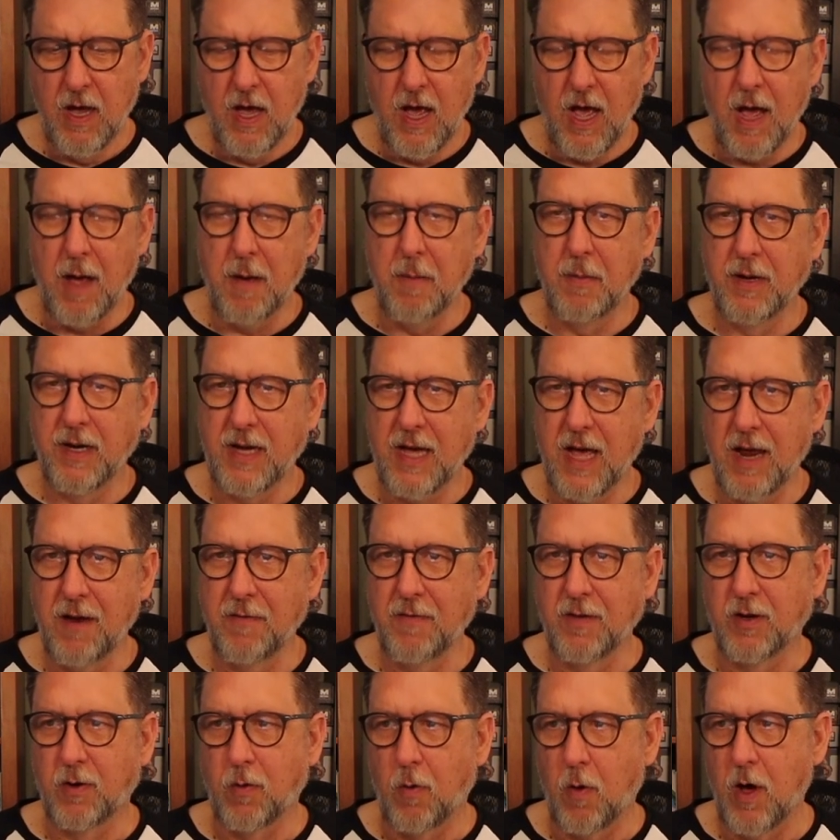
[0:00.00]
I'm in kind
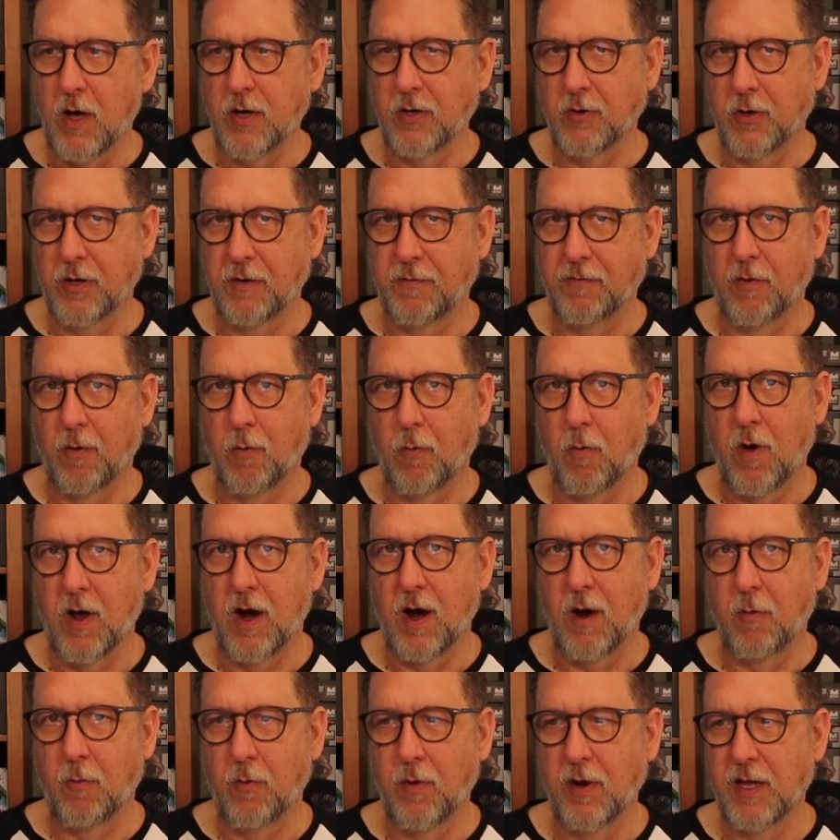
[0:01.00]
of a quandary for what
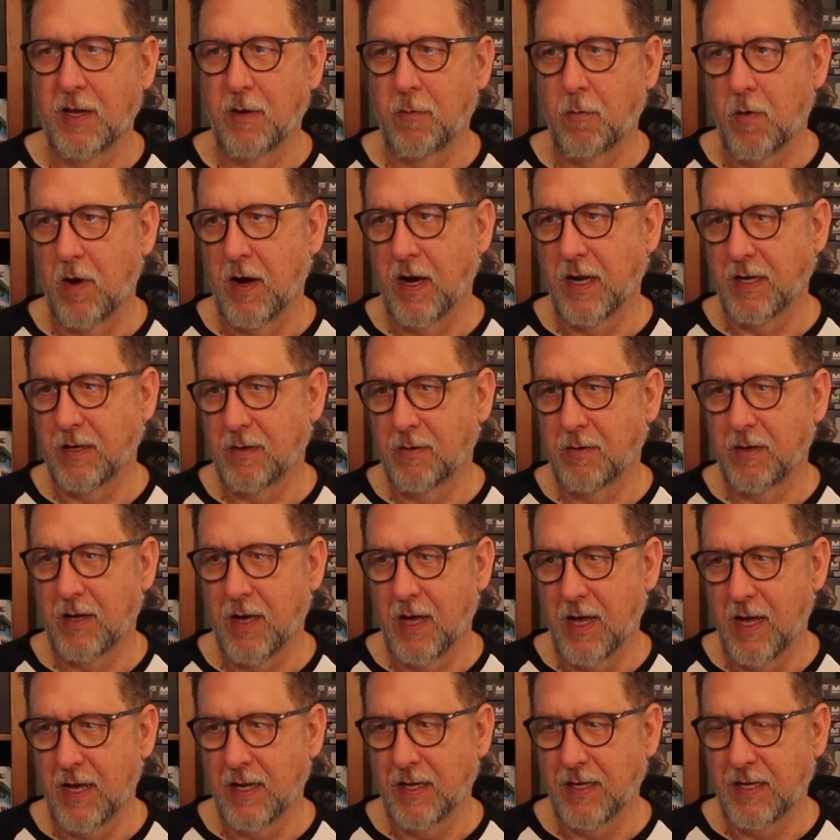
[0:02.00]
I really want
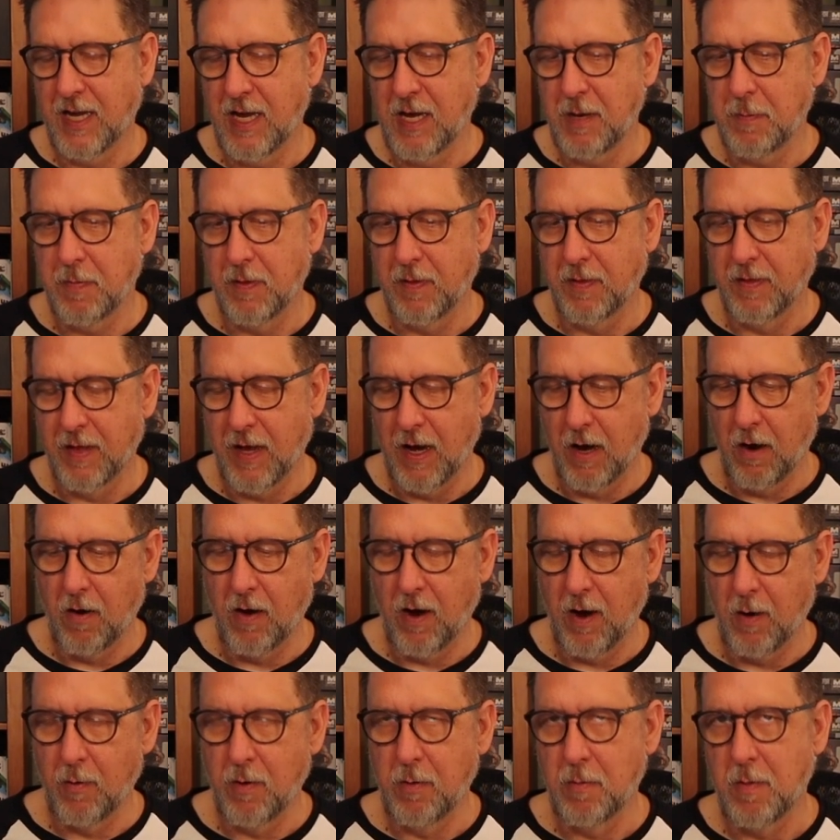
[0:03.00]
to keep in there,
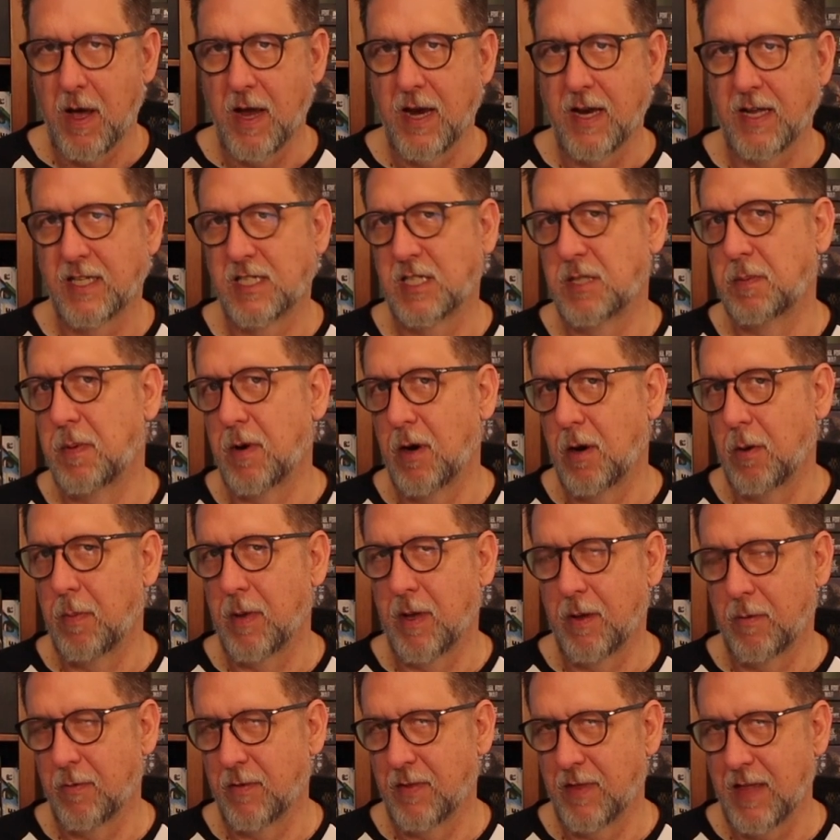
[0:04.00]
and we might
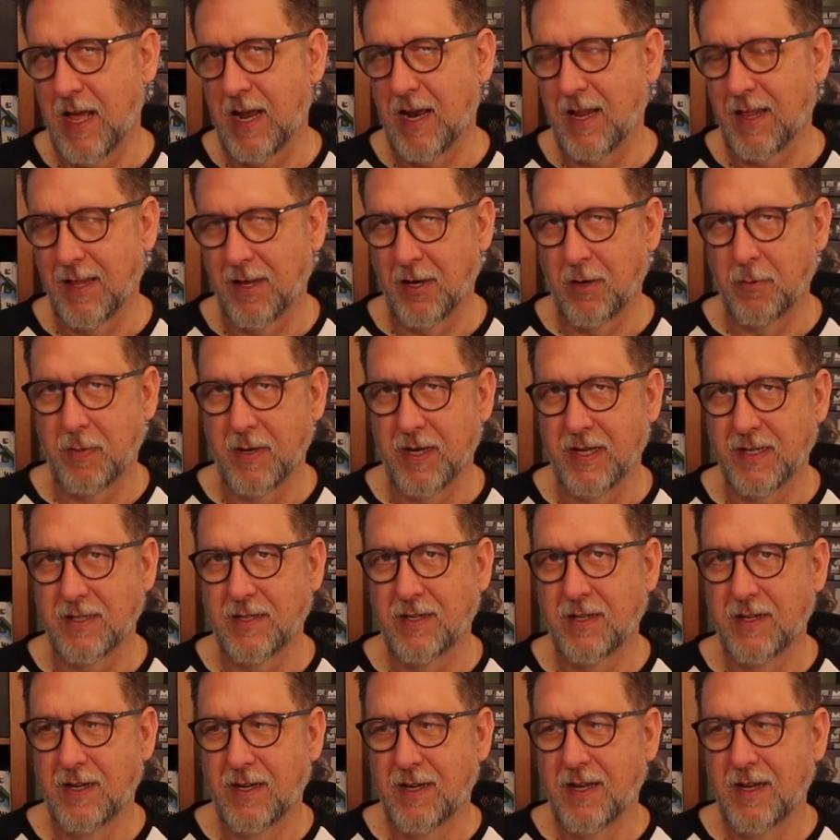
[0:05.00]
experiment with that a little bit